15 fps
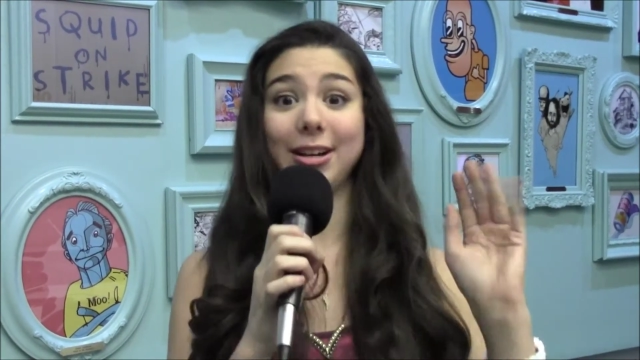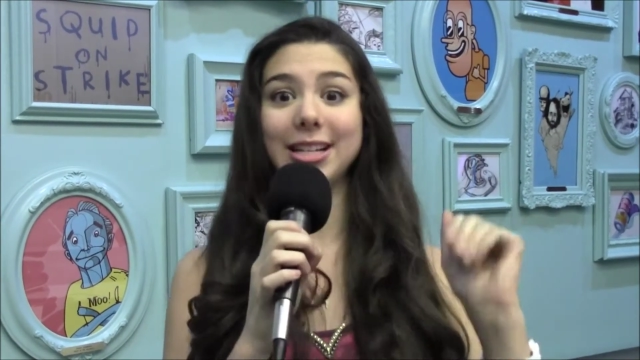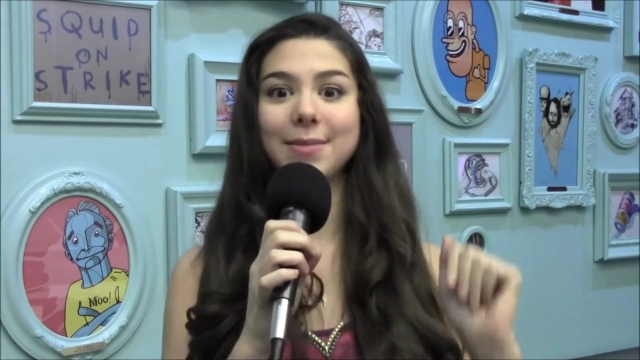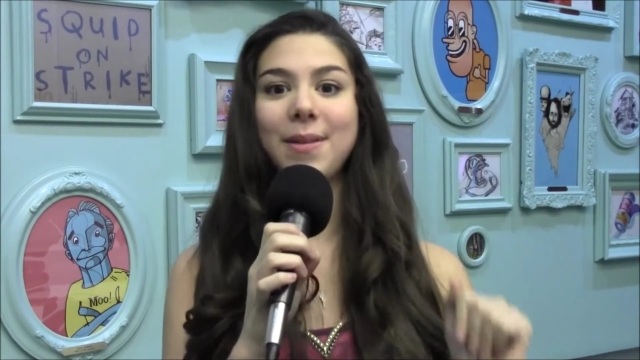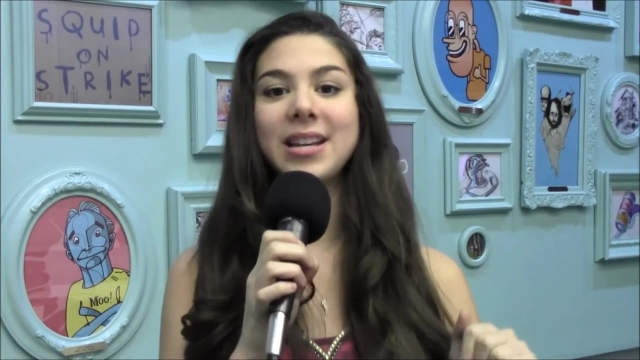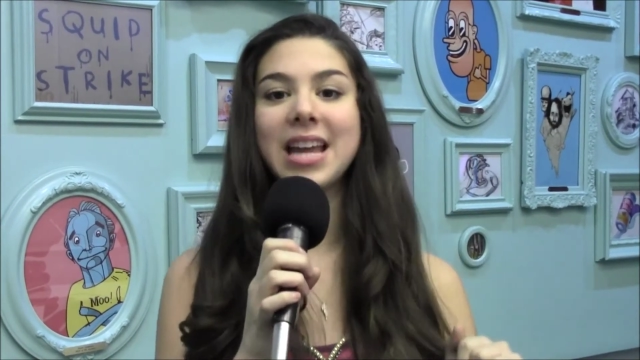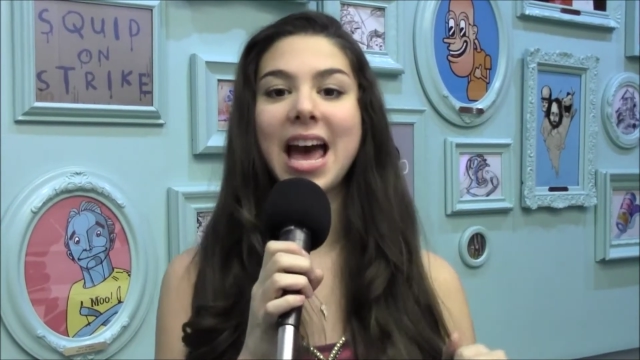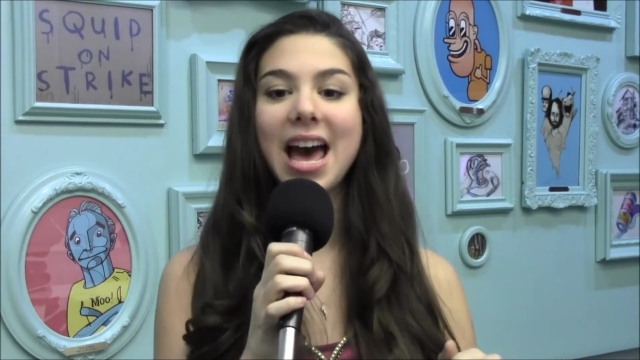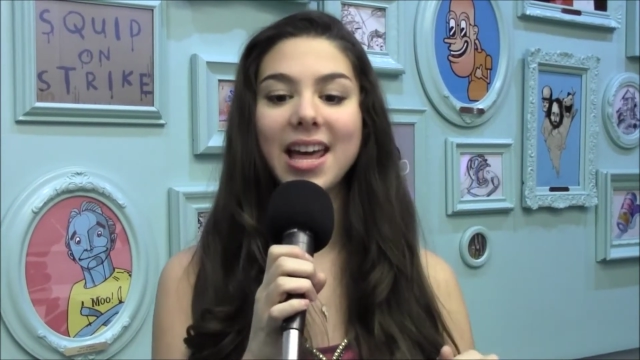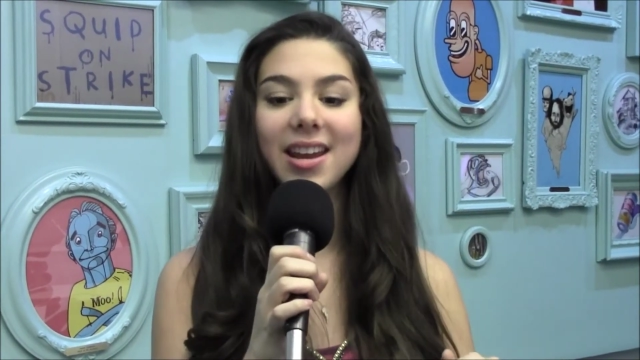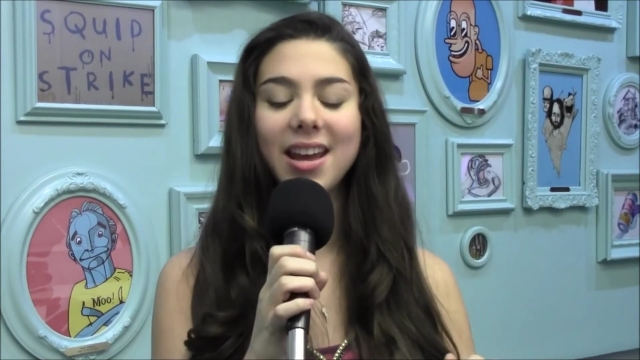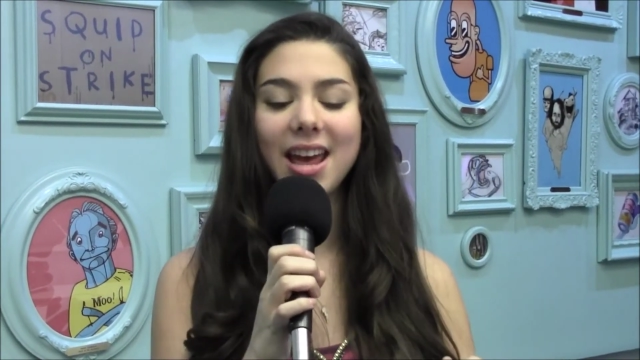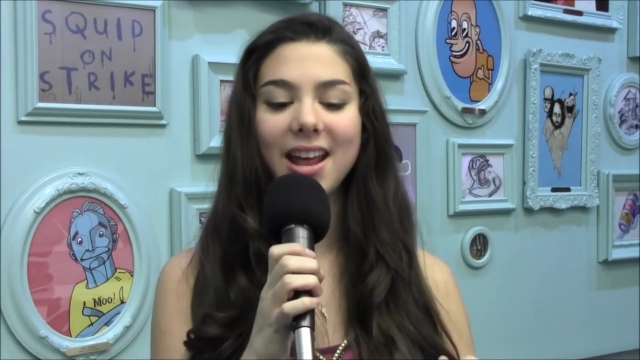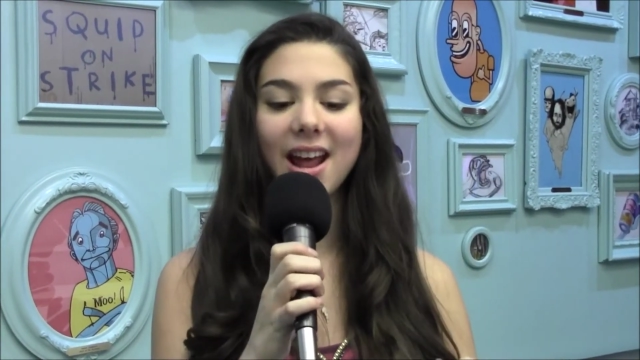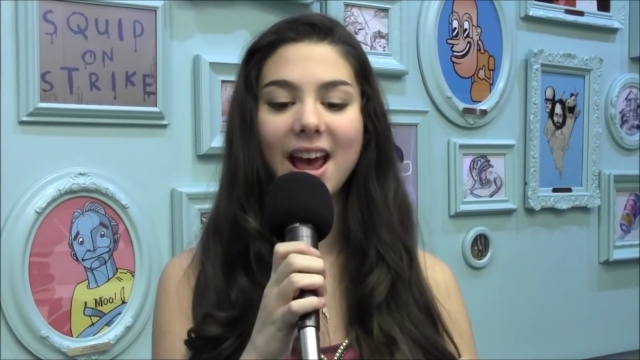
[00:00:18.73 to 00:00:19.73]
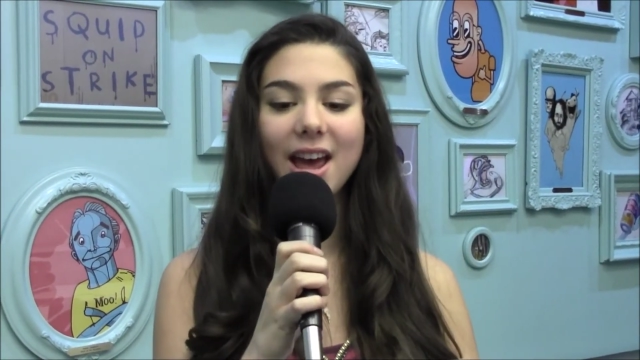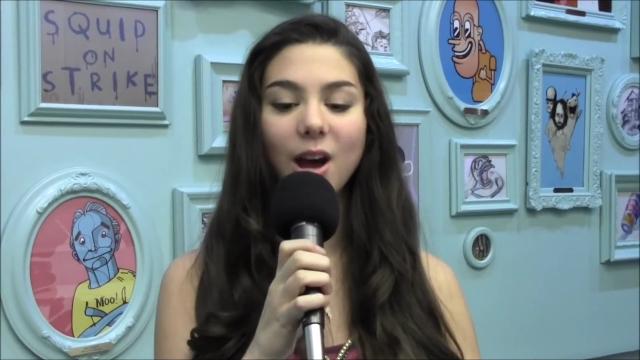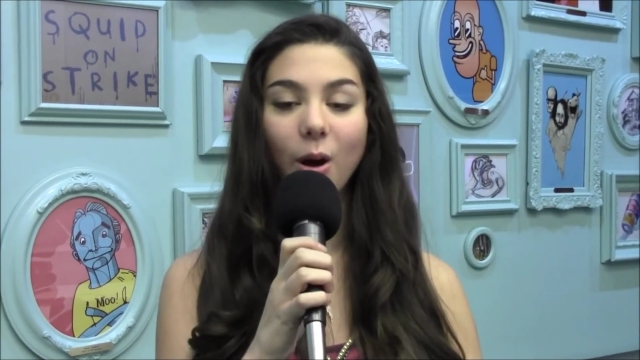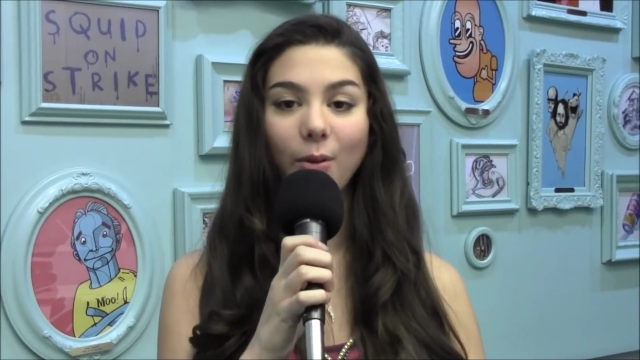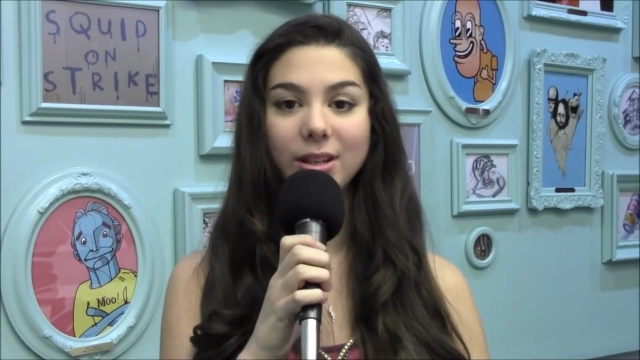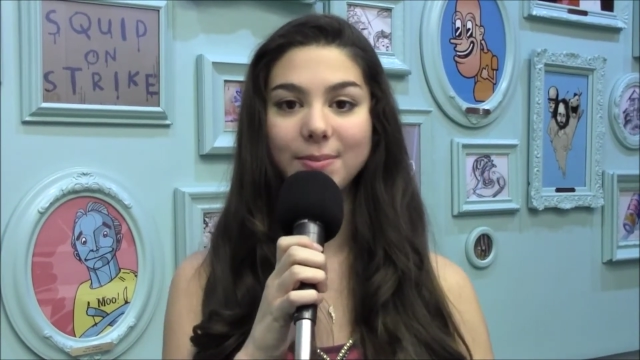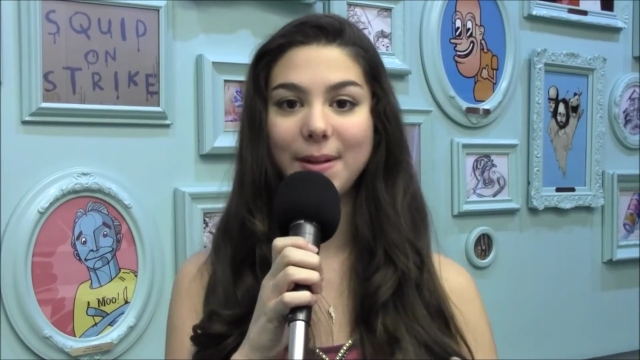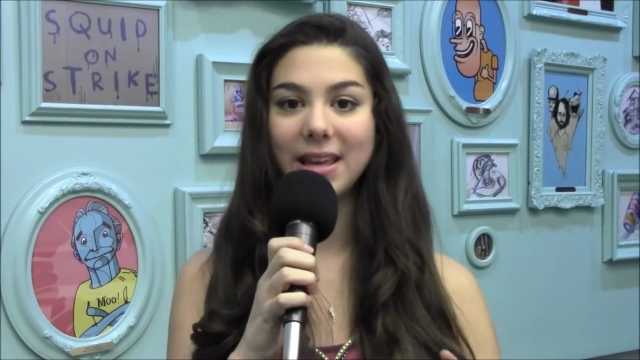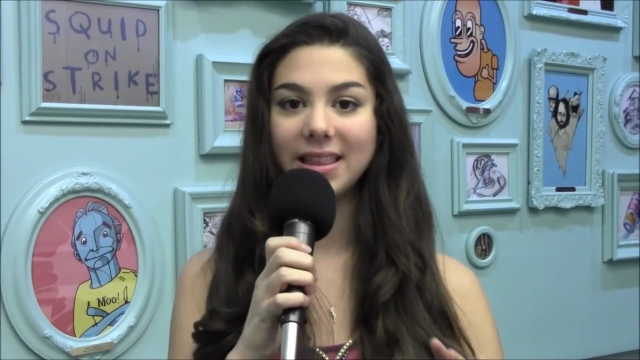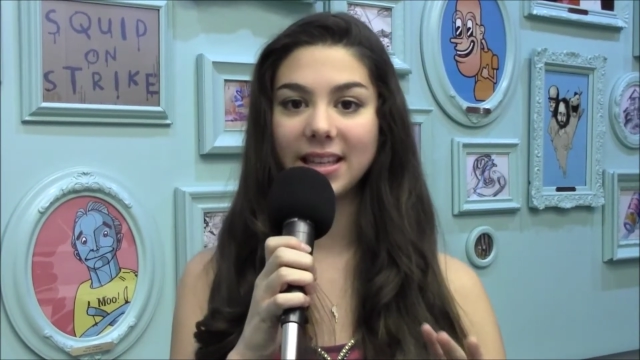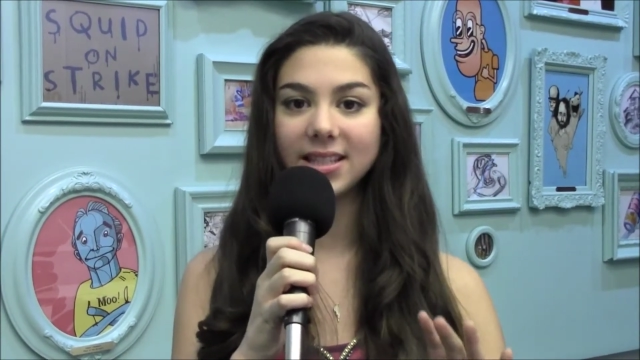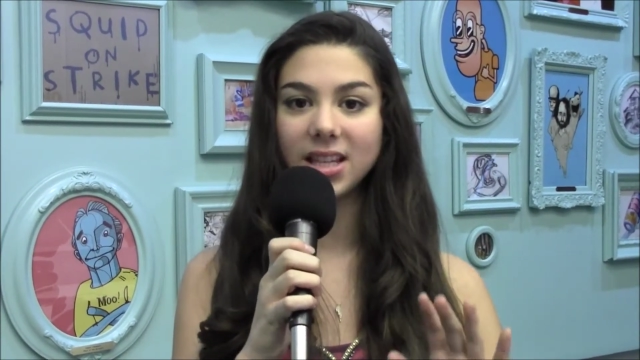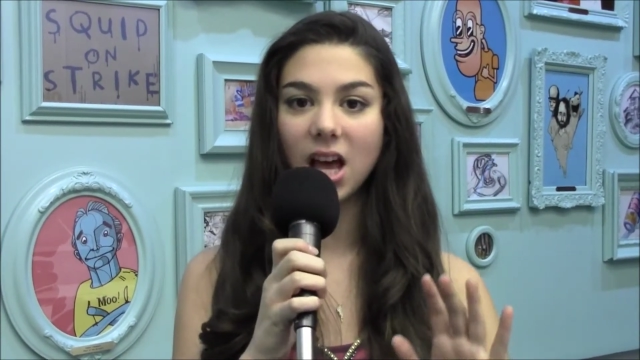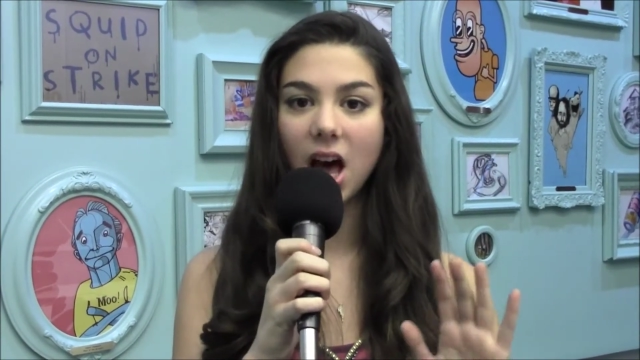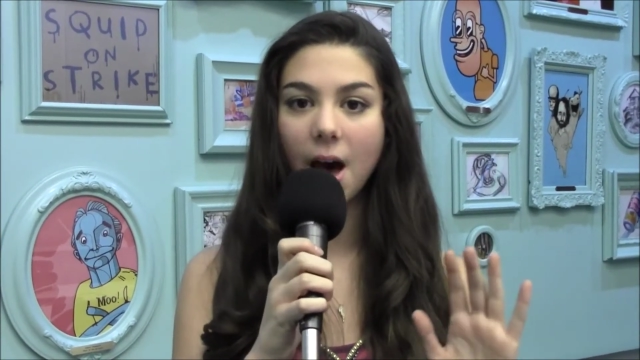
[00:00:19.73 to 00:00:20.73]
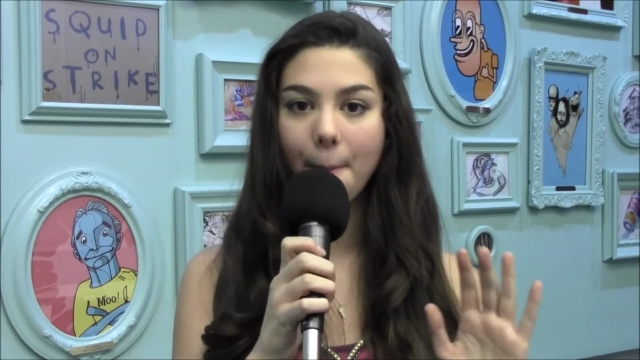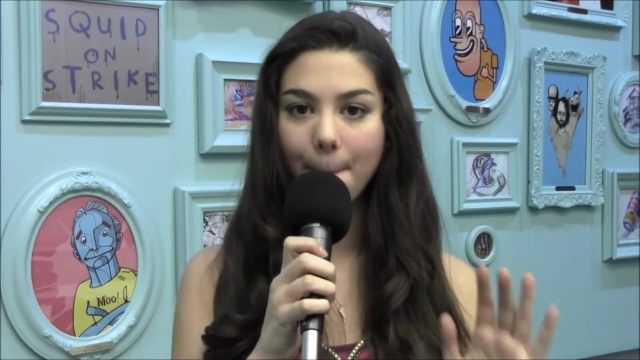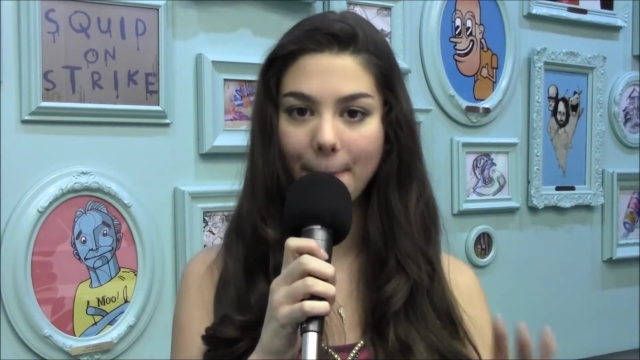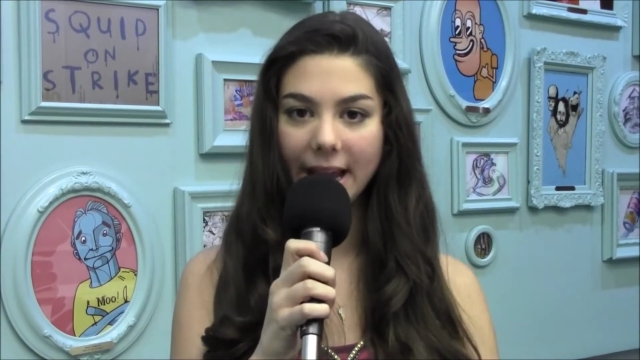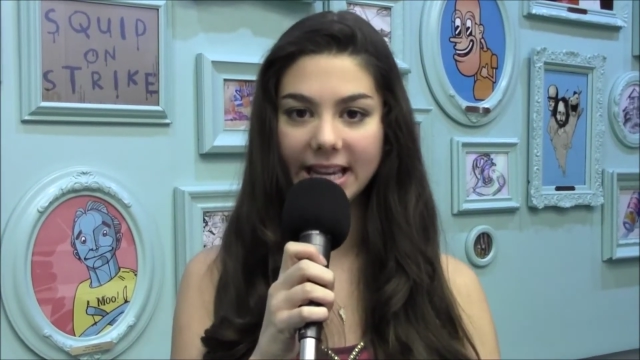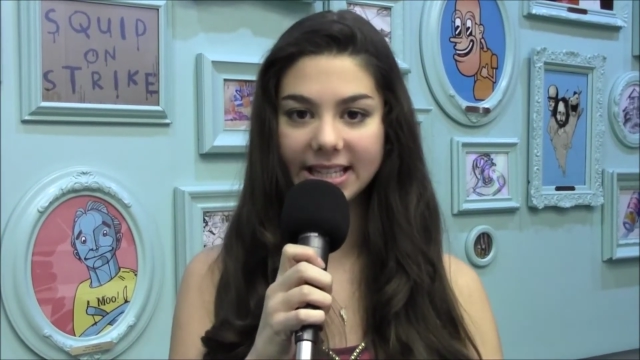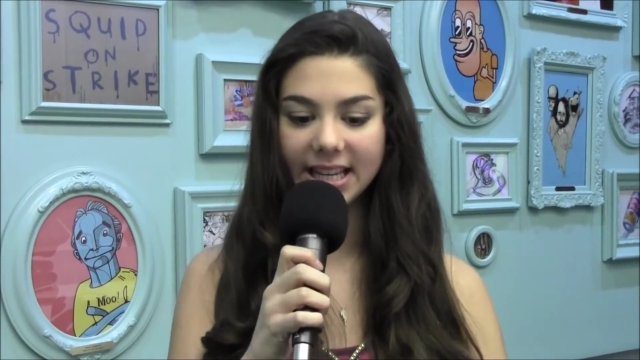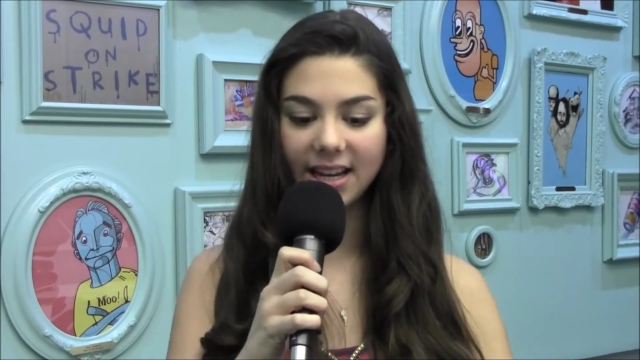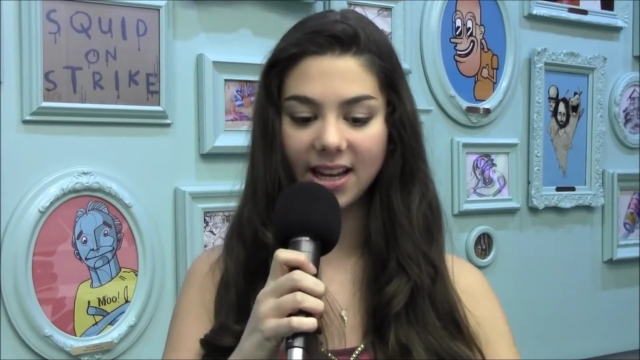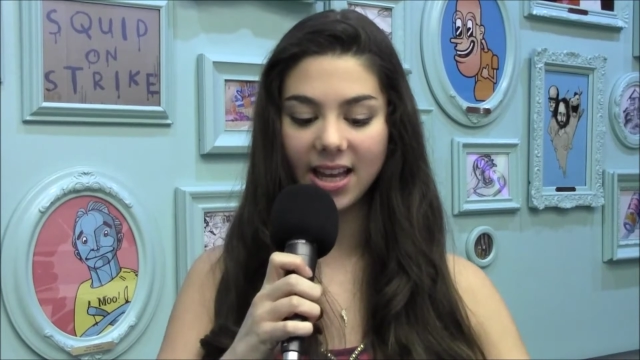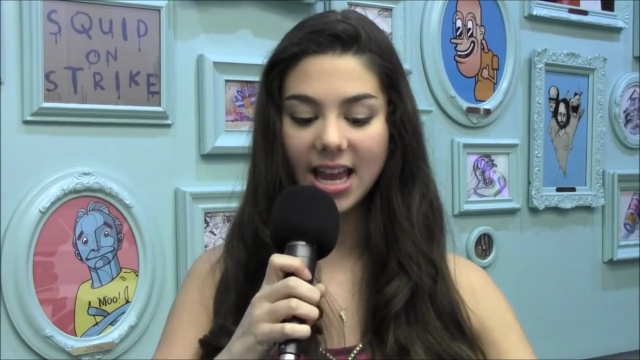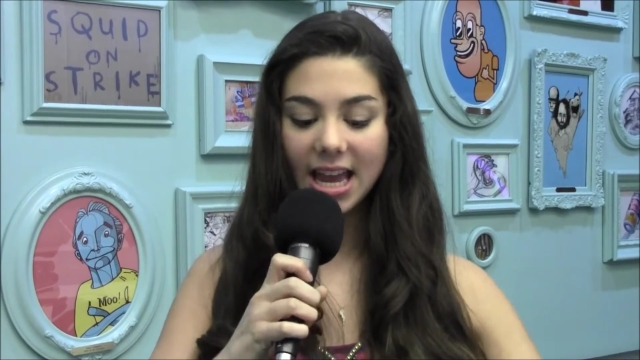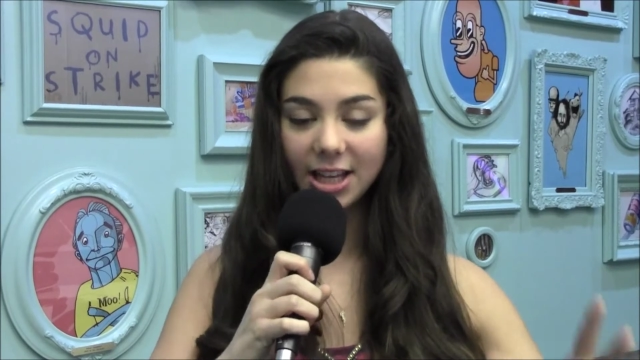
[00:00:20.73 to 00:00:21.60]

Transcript: is my dad and I always make this amazing.